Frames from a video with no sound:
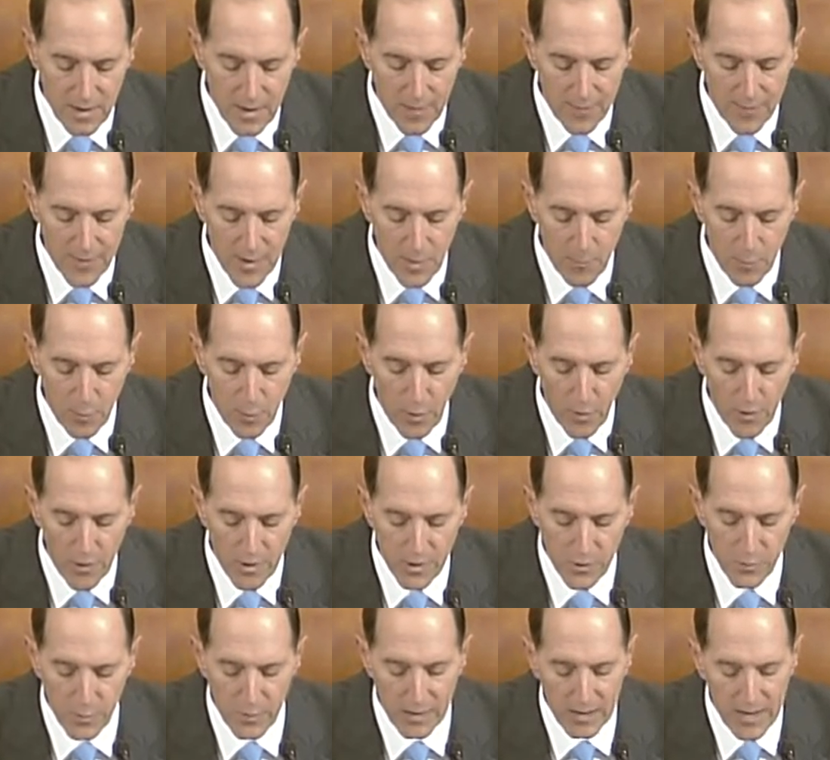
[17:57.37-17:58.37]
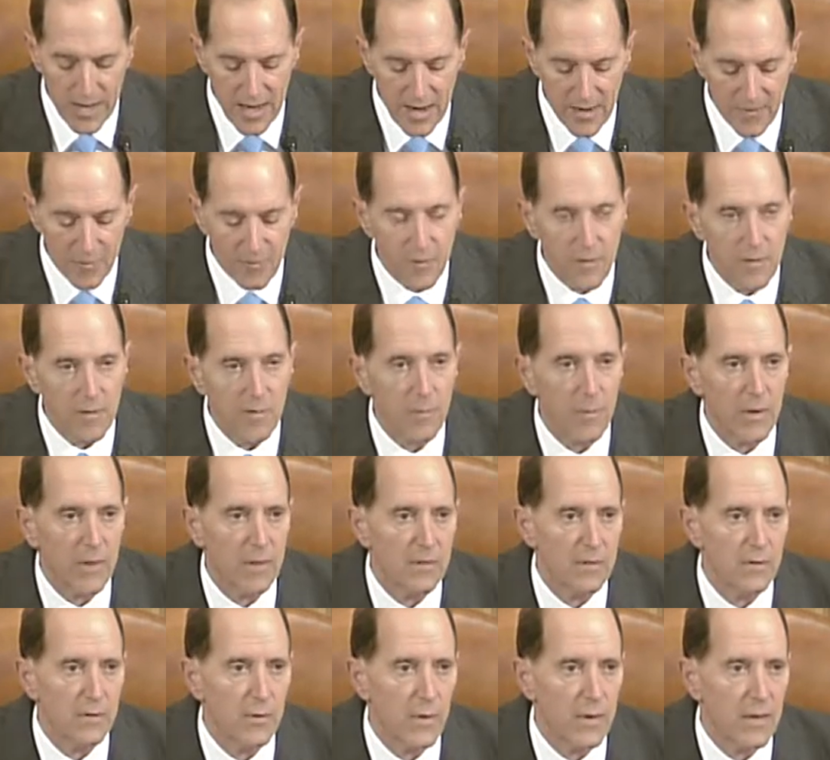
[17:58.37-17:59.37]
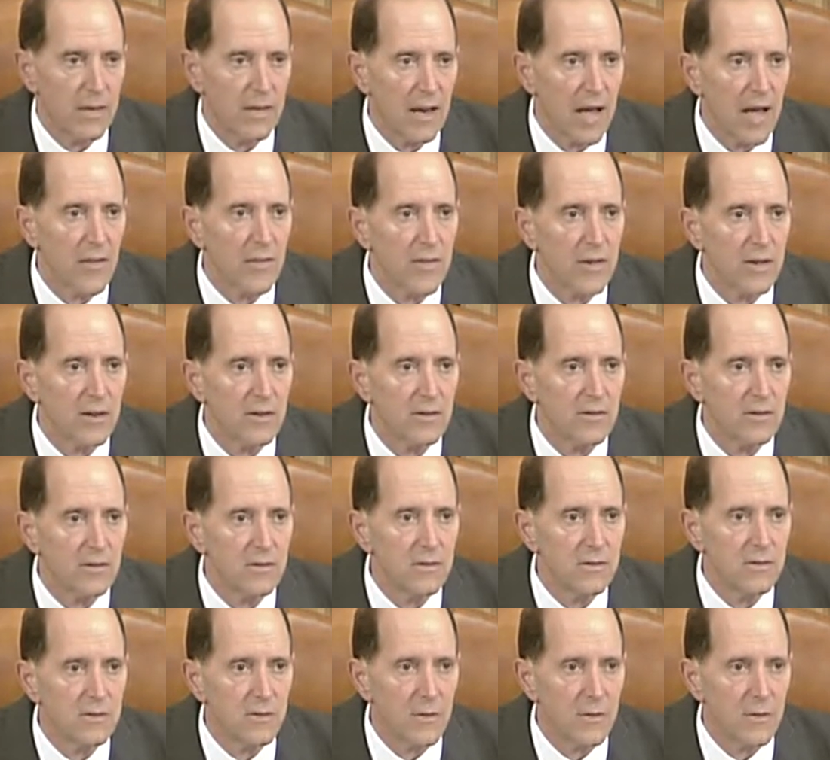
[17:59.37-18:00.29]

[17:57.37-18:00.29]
giving employers relief but doing nothing